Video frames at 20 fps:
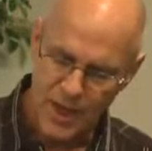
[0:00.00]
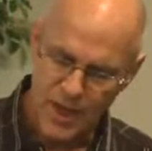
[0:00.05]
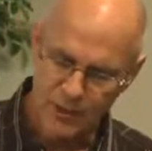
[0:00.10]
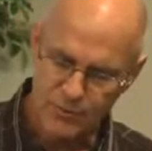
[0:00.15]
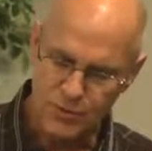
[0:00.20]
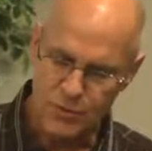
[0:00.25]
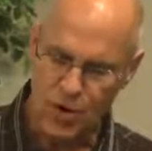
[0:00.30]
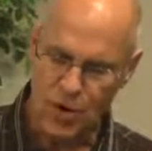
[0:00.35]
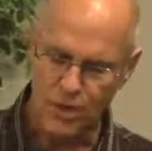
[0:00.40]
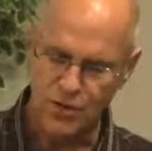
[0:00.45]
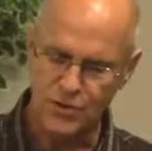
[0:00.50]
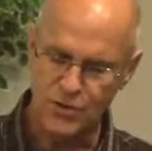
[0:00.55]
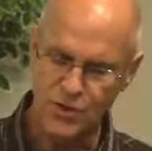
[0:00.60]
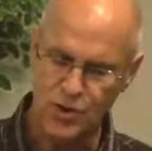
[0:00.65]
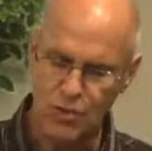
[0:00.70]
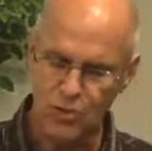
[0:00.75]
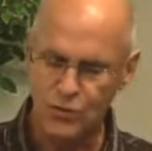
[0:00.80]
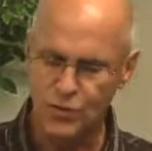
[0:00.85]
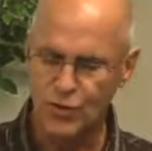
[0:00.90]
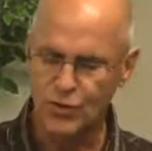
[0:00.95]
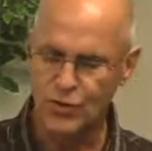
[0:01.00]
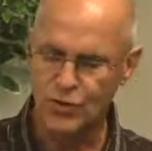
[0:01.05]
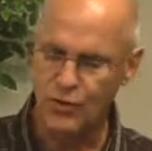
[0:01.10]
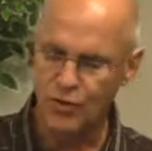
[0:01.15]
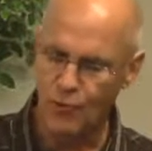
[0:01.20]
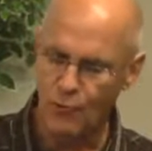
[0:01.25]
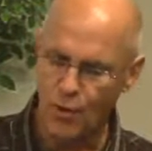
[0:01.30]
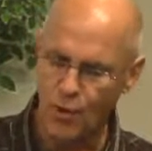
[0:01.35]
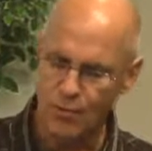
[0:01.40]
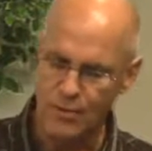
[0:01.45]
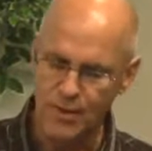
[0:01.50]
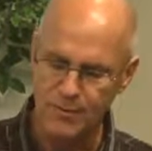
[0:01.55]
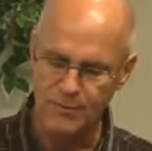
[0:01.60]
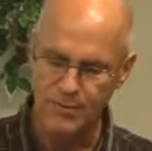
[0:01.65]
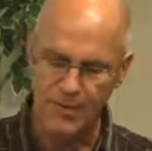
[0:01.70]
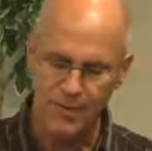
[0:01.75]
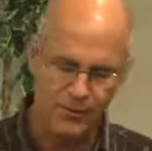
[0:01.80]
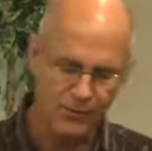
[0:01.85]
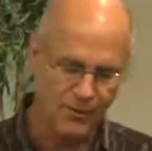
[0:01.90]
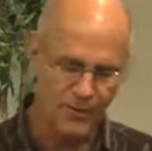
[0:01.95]
It was also during the Roman
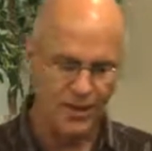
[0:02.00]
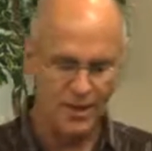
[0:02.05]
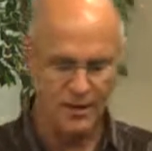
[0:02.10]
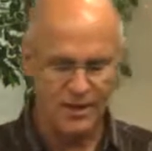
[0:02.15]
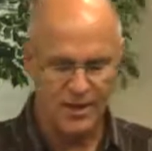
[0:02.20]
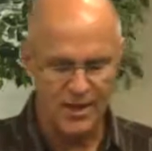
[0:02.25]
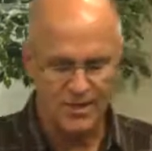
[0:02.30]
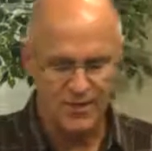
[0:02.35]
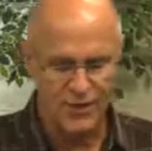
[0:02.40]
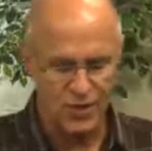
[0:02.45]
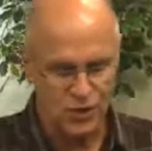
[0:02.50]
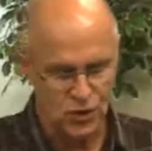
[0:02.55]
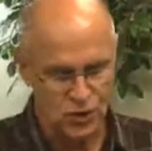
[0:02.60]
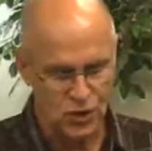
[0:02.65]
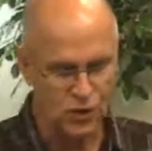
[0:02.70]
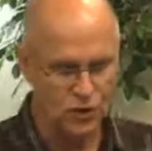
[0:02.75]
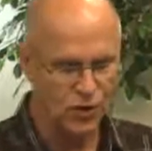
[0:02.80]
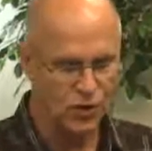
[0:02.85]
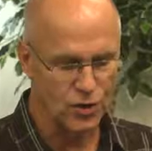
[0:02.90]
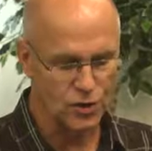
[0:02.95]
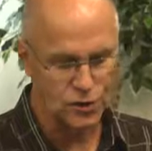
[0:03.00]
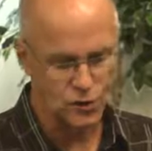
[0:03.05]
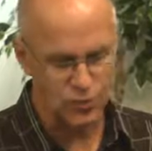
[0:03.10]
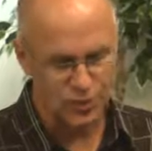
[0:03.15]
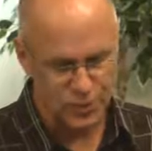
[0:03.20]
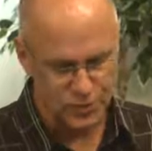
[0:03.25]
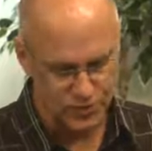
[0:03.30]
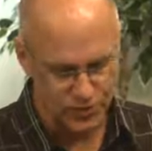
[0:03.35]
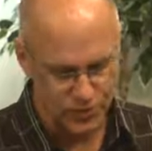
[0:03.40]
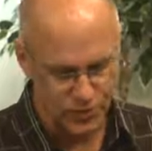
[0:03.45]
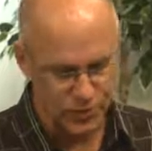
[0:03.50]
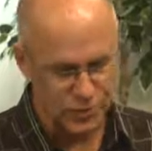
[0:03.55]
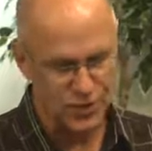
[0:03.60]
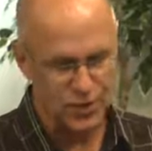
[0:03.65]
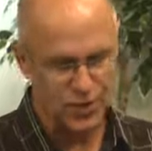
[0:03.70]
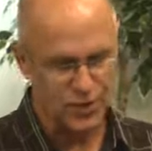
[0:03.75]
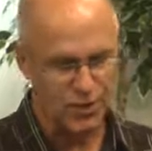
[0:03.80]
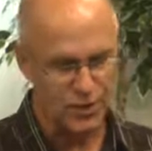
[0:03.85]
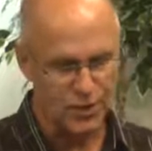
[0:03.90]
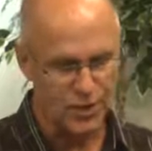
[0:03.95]
period that the church was
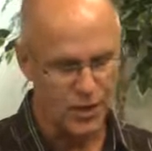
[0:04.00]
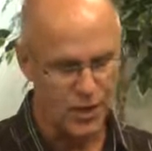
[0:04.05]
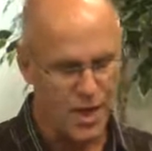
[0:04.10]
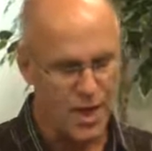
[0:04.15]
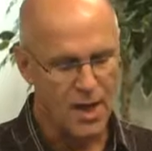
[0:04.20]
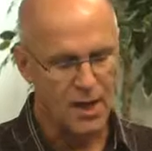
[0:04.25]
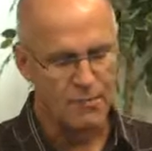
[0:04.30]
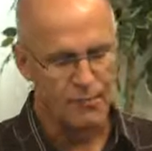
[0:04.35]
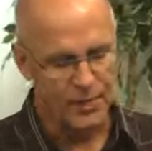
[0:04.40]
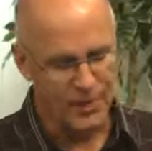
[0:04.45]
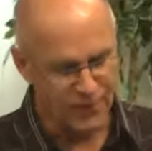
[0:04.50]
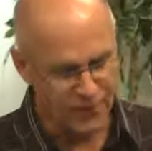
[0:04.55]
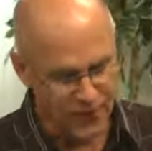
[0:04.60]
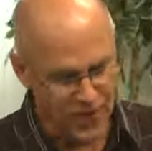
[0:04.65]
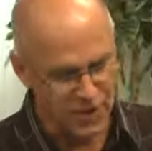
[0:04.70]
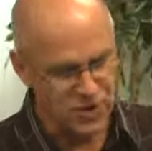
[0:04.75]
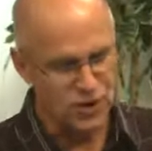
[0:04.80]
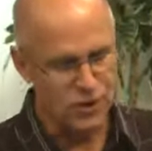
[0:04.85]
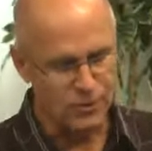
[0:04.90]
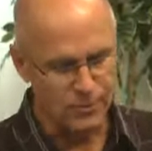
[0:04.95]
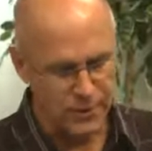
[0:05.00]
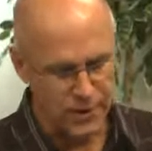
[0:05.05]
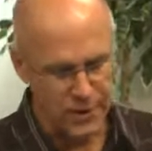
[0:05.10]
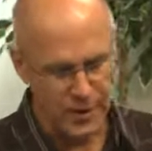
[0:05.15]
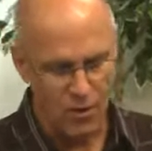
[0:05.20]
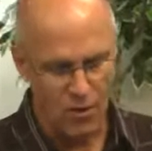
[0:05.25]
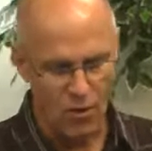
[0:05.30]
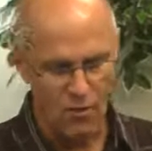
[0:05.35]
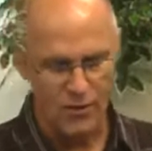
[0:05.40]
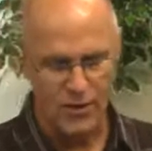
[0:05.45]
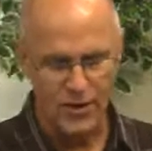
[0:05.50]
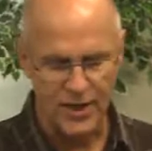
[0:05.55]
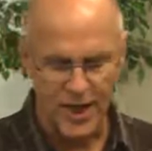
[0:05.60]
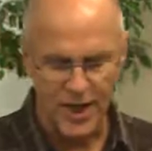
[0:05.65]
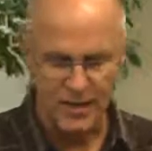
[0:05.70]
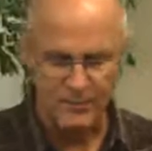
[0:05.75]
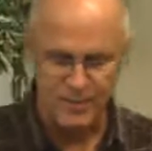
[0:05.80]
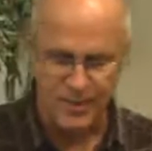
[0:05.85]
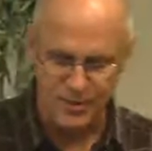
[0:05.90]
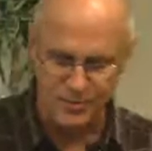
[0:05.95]
persecuted, but eventually
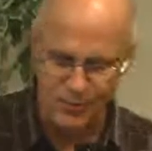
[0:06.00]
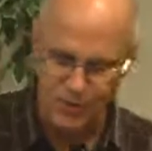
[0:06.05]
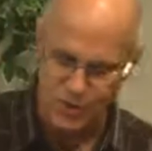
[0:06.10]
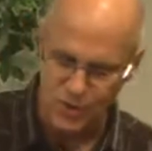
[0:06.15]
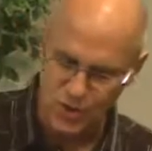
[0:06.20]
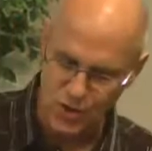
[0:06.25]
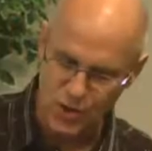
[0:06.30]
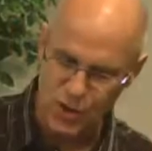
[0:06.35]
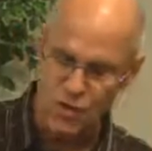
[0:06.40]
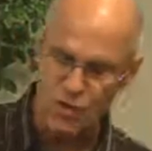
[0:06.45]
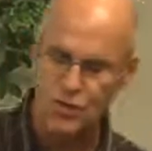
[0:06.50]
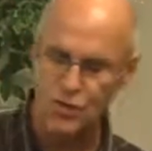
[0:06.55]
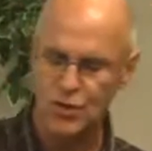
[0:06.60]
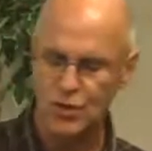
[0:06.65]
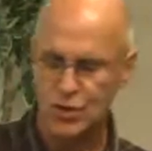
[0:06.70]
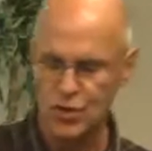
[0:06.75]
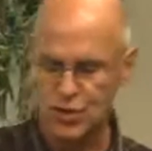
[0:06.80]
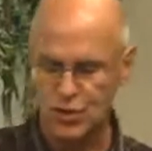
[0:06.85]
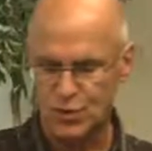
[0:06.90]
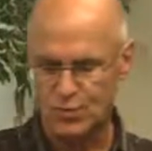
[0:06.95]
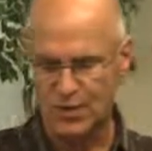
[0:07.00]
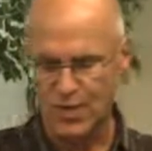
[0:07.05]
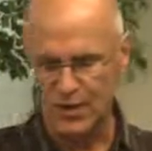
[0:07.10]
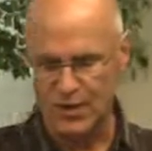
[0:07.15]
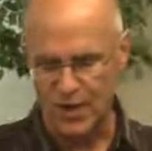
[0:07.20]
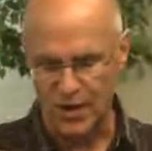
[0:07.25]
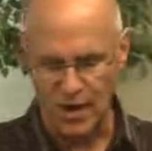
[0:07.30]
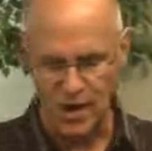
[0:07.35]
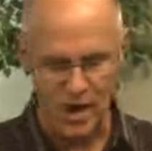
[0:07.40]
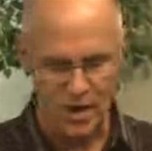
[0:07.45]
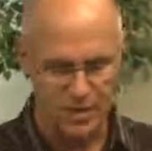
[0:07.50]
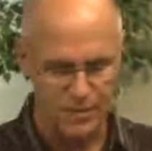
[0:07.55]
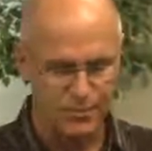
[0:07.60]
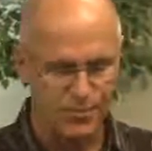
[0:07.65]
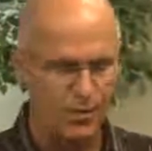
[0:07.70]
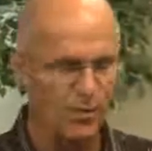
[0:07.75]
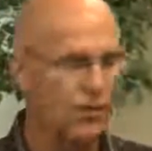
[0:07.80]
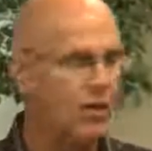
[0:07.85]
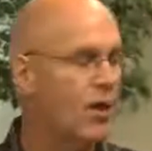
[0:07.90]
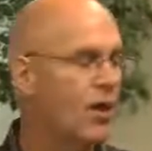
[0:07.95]
overcame this persecution to spread the
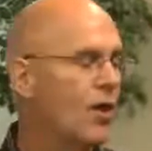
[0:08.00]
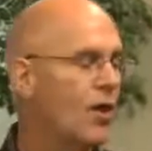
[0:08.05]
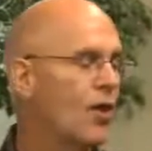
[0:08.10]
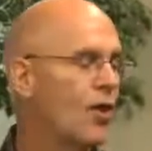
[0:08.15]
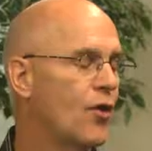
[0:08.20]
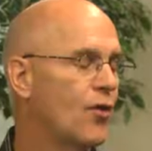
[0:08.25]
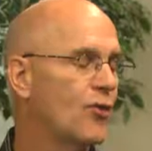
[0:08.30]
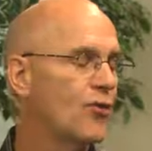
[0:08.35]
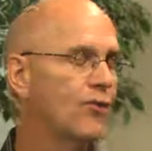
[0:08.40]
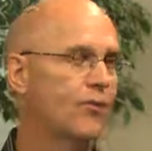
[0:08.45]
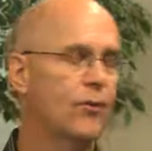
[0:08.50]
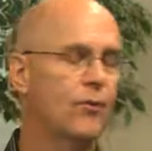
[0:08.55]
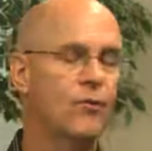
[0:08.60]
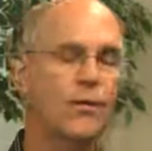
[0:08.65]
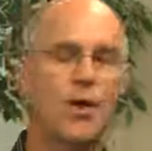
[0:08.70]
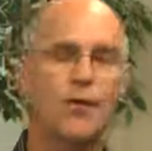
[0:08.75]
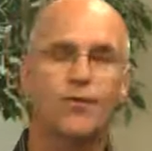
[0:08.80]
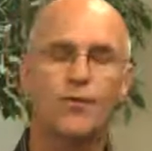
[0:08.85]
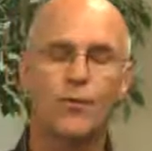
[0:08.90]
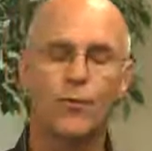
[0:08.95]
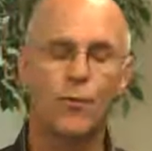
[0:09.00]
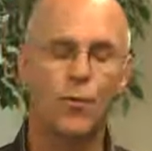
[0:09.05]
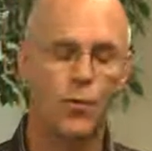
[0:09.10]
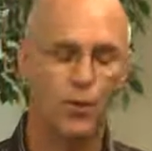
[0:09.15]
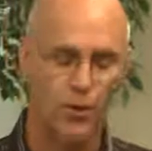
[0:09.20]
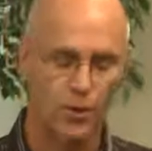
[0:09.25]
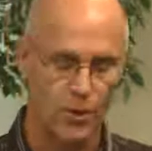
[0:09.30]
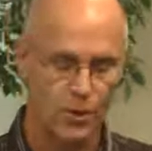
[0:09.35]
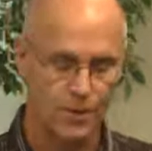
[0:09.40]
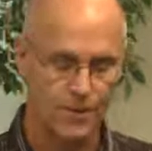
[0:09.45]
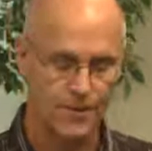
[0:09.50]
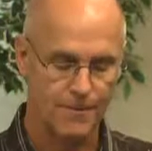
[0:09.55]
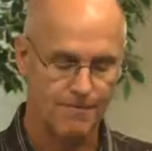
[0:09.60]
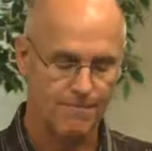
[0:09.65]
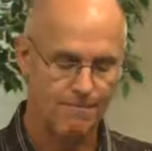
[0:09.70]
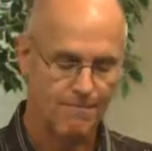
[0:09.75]
gospel throughout the world.